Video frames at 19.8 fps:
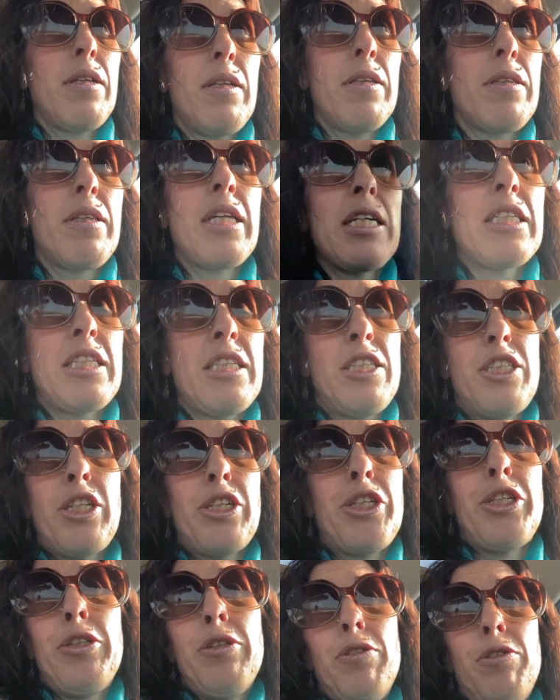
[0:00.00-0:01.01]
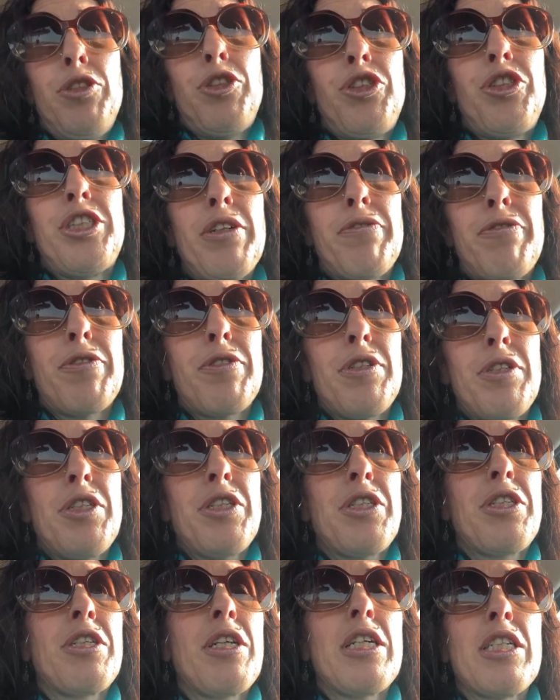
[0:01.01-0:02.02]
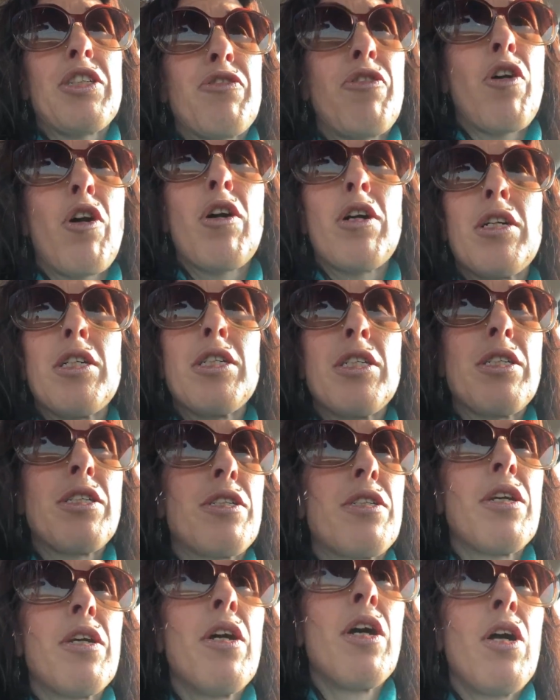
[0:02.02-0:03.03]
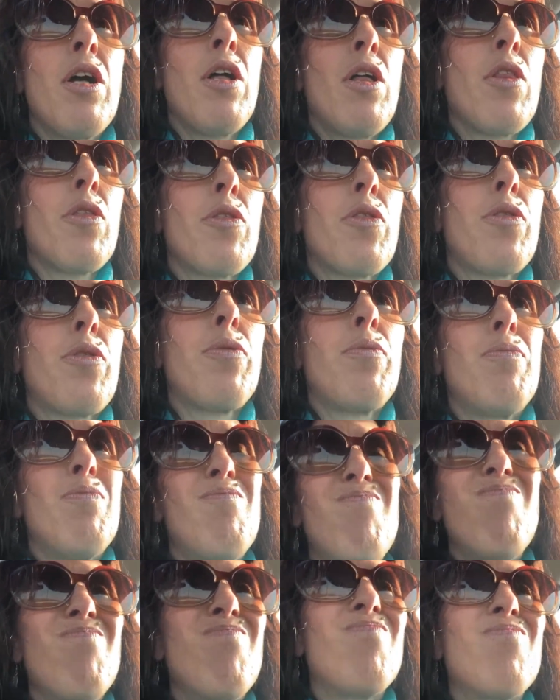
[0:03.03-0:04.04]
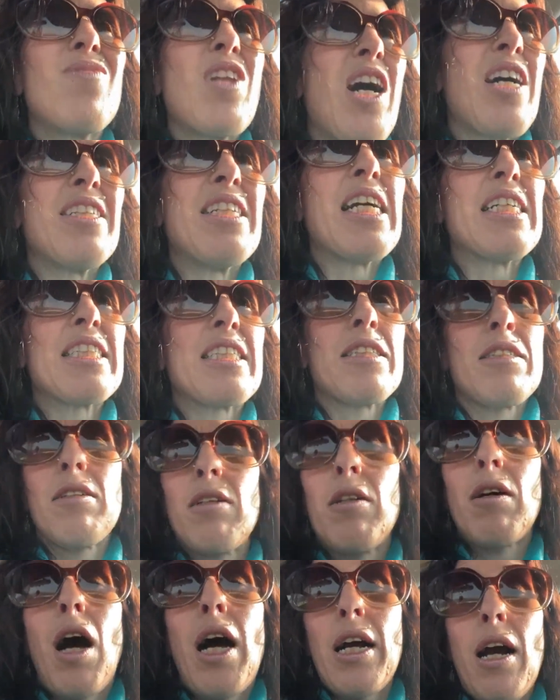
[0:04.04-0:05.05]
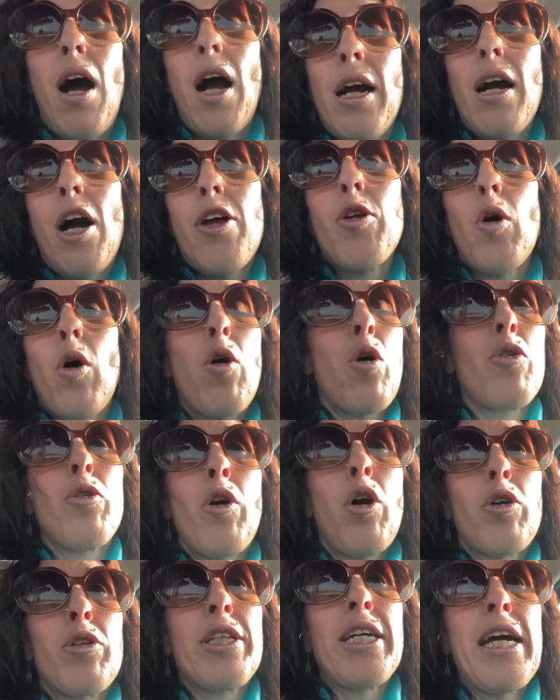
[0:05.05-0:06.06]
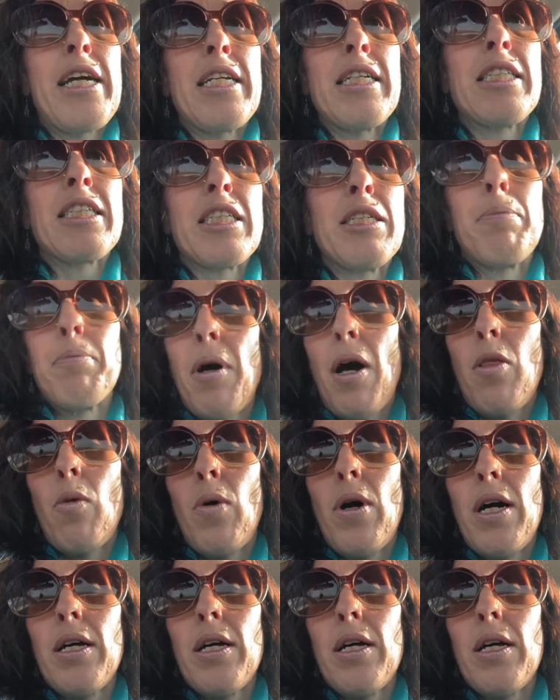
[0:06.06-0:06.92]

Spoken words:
this is a huge difference as far as not necessarily. I got hardly any sleep, by the way.